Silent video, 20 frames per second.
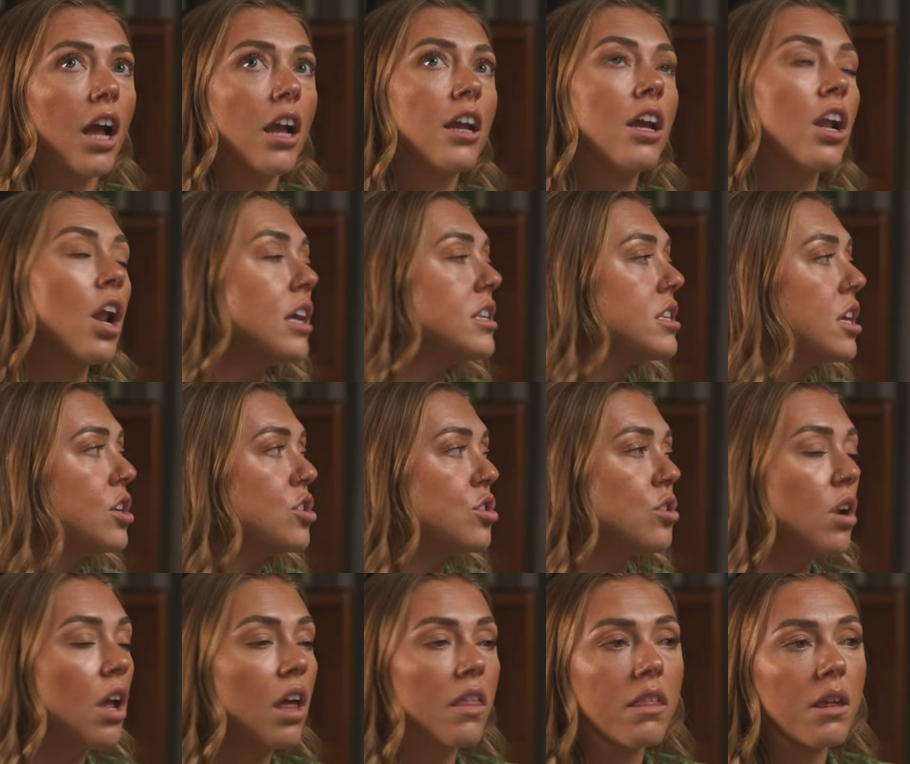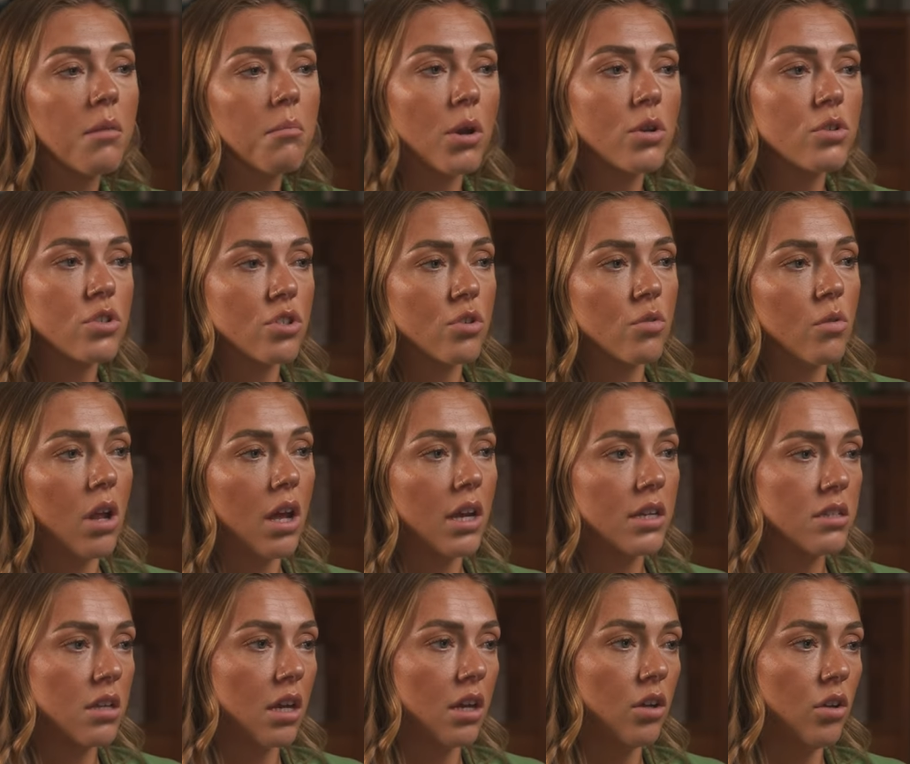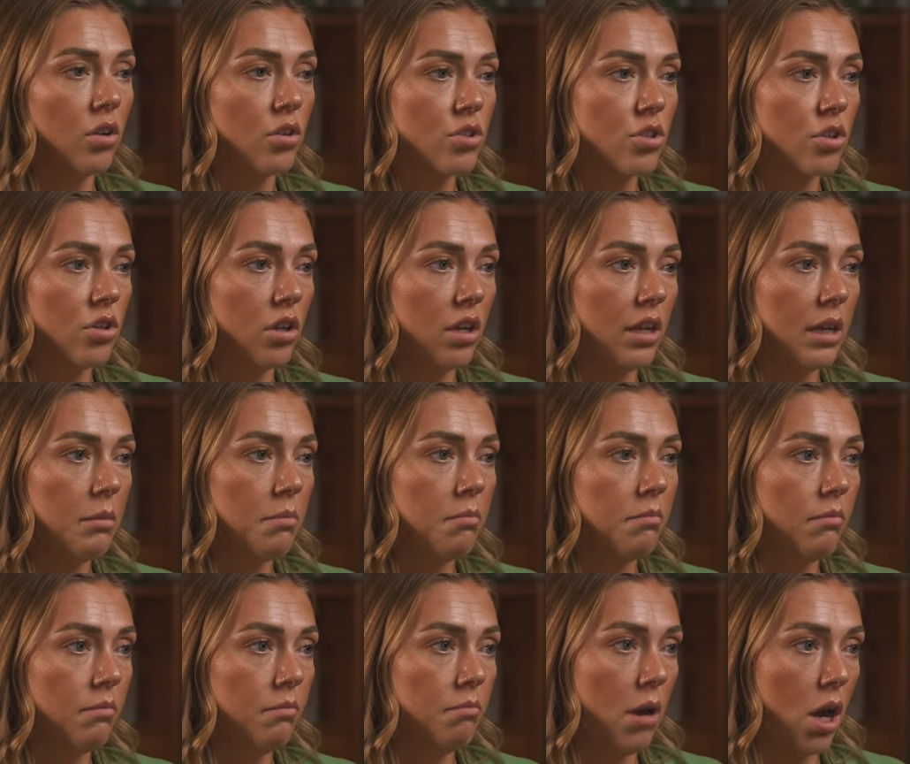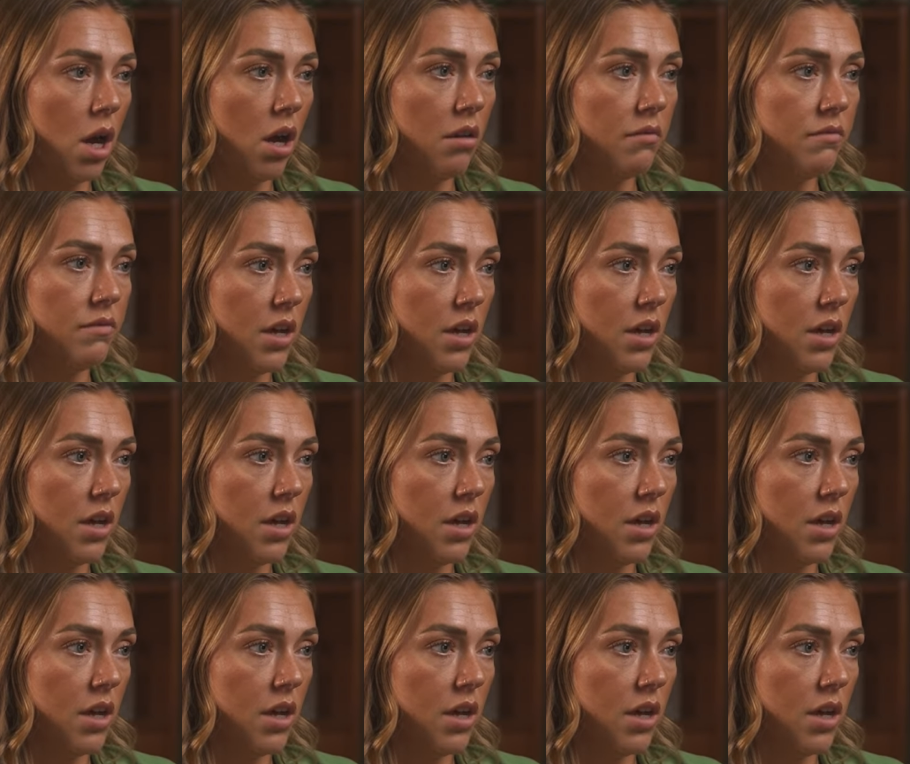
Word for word: Can I touch on like the emotional, like psychologically part